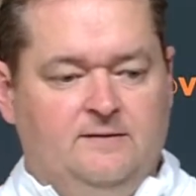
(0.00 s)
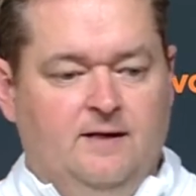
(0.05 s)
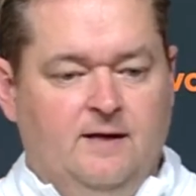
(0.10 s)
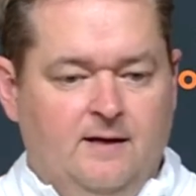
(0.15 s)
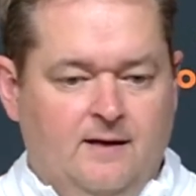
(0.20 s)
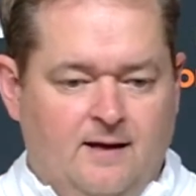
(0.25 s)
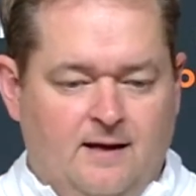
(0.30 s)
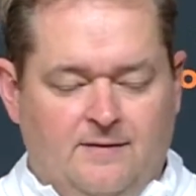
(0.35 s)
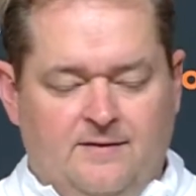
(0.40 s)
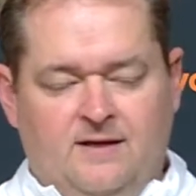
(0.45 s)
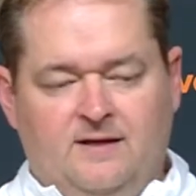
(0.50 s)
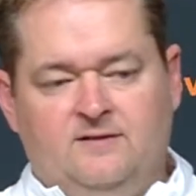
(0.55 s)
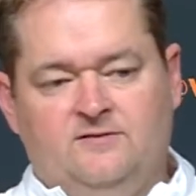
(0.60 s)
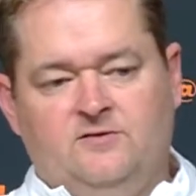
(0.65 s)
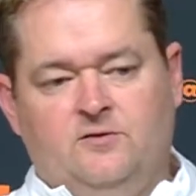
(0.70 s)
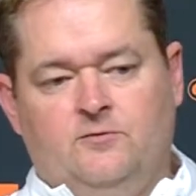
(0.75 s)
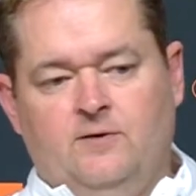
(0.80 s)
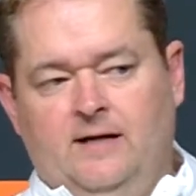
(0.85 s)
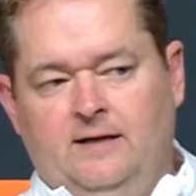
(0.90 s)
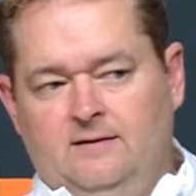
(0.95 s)
I think it's a
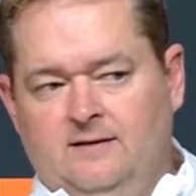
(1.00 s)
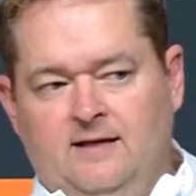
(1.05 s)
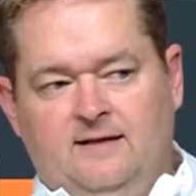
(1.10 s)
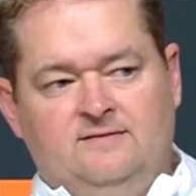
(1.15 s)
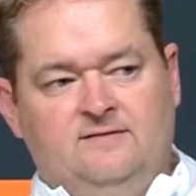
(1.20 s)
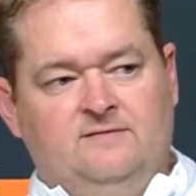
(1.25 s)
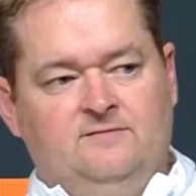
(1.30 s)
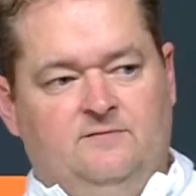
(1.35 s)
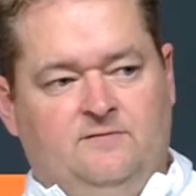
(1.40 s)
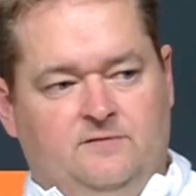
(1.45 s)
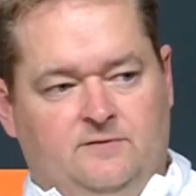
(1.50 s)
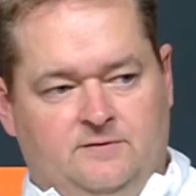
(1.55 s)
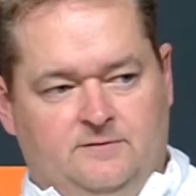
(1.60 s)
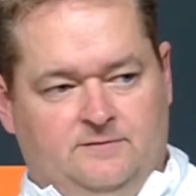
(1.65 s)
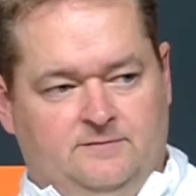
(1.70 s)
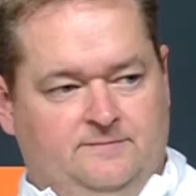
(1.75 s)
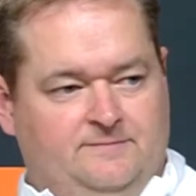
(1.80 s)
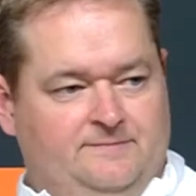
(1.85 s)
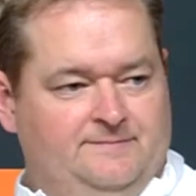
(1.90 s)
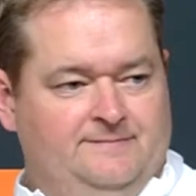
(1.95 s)
great lesson for
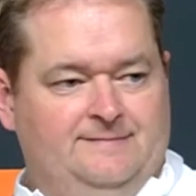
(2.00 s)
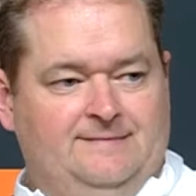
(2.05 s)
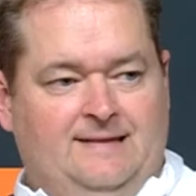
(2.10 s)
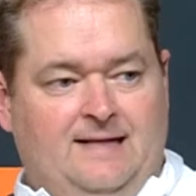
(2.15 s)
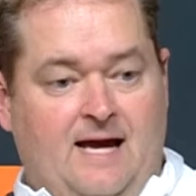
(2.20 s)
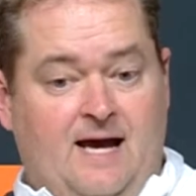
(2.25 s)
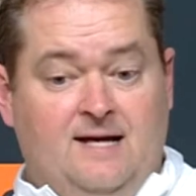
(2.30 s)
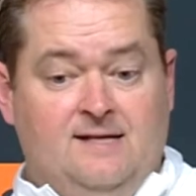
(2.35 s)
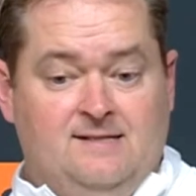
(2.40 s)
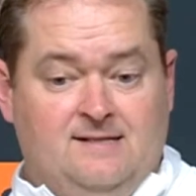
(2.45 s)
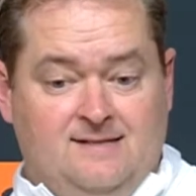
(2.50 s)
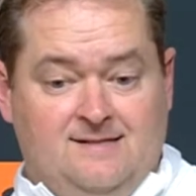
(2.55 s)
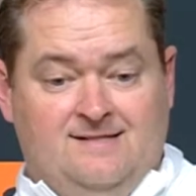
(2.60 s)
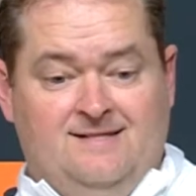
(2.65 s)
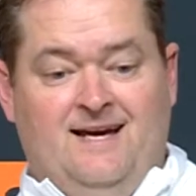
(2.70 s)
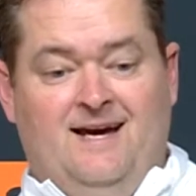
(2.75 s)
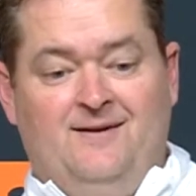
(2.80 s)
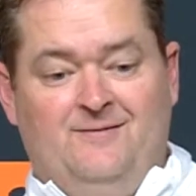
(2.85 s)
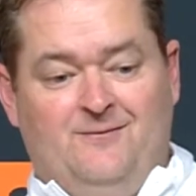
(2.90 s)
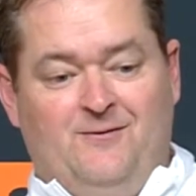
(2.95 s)
guys
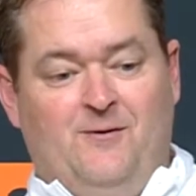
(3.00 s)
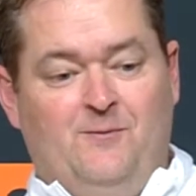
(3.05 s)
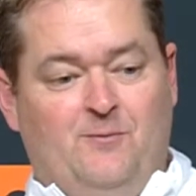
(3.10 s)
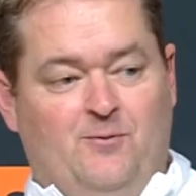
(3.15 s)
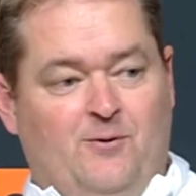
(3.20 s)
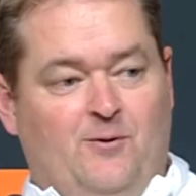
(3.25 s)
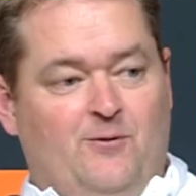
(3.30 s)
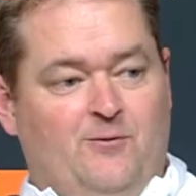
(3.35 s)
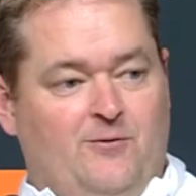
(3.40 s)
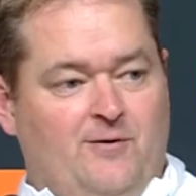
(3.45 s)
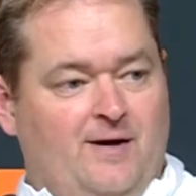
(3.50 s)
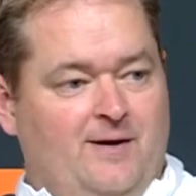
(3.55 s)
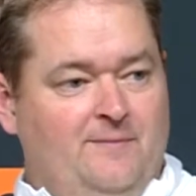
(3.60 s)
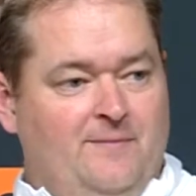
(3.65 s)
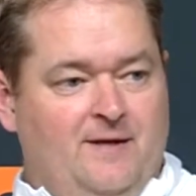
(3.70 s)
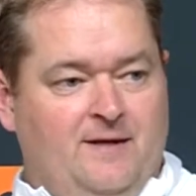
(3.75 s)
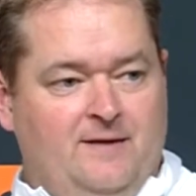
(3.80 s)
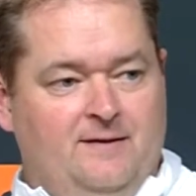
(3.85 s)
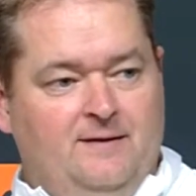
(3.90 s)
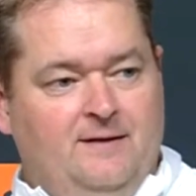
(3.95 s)
inside of our program
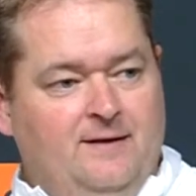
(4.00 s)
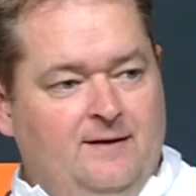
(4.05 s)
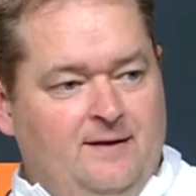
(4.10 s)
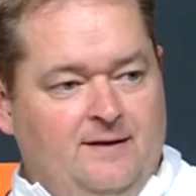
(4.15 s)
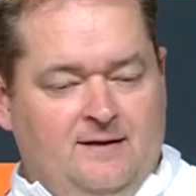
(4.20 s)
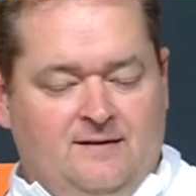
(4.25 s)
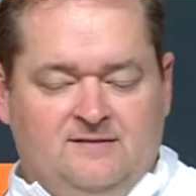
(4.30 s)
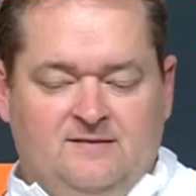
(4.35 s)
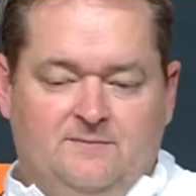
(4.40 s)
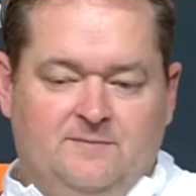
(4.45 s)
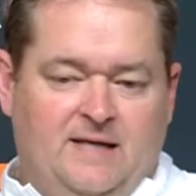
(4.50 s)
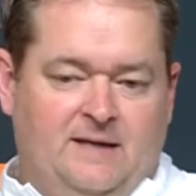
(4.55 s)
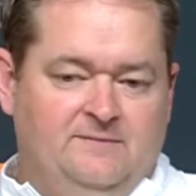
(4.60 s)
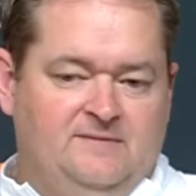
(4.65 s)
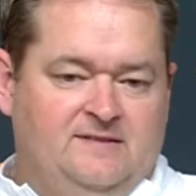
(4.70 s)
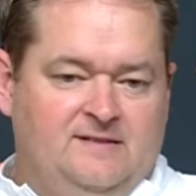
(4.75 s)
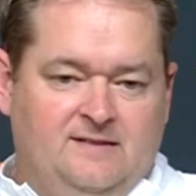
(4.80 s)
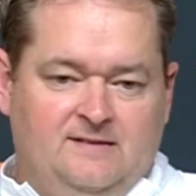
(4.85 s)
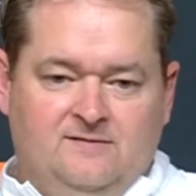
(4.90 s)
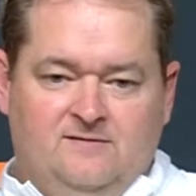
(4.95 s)
that sometimes
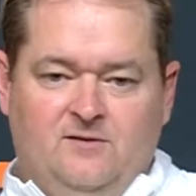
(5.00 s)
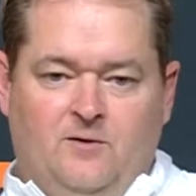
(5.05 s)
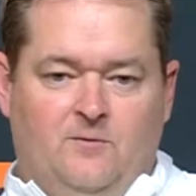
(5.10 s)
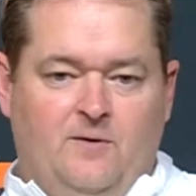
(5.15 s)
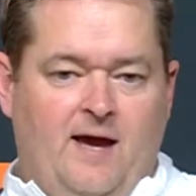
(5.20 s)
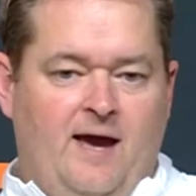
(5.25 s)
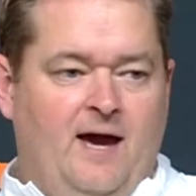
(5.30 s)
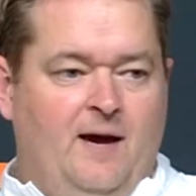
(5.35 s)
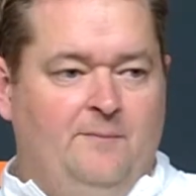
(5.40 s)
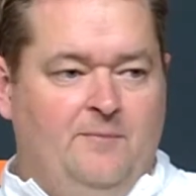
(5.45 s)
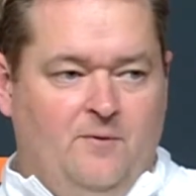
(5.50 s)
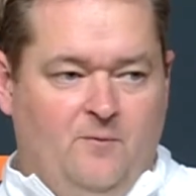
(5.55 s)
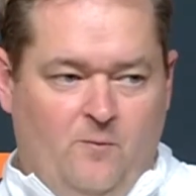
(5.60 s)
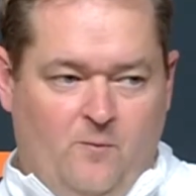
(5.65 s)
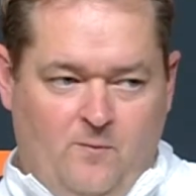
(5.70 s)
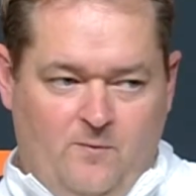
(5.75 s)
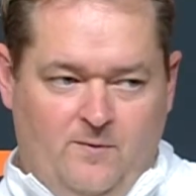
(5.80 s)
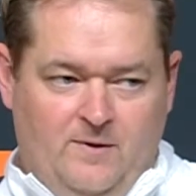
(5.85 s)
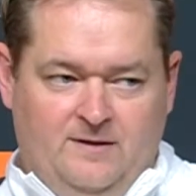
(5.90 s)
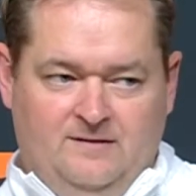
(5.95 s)
things don't happen
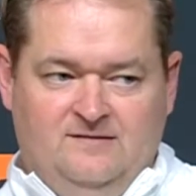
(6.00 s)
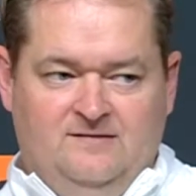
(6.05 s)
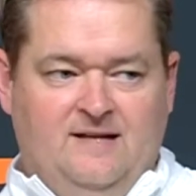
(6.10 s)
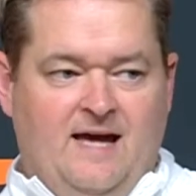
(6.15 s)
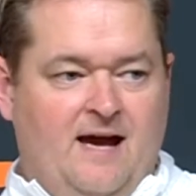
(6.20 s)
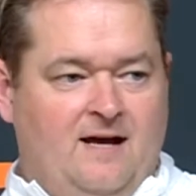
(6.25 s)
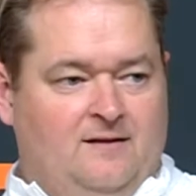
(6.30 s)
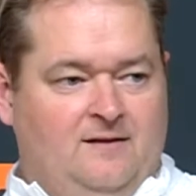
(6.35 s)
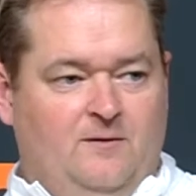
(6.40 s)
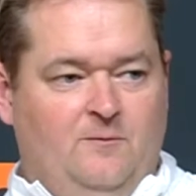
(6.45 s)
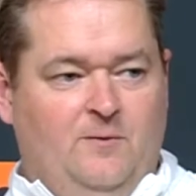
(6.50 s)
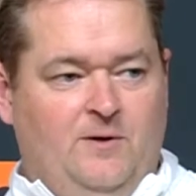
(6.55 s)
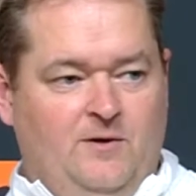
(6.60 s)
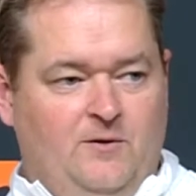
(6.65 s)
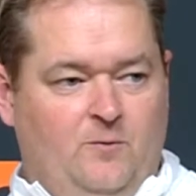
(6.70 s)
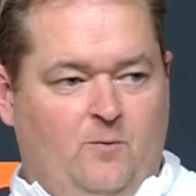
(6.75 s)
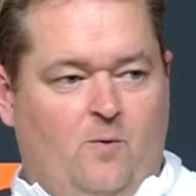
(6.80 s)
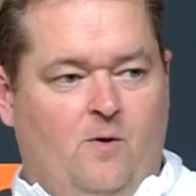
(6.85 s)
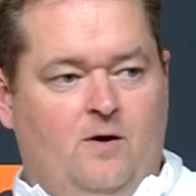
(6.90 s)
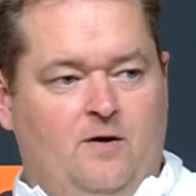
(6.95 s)
exactly when you
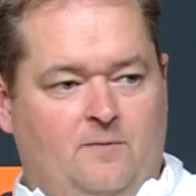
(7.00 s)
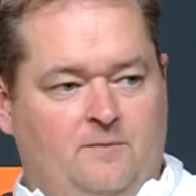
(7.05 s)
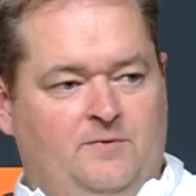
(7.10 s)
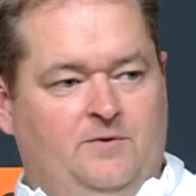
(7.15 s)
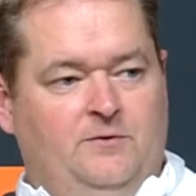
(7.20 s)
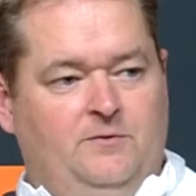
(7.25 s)
want them to.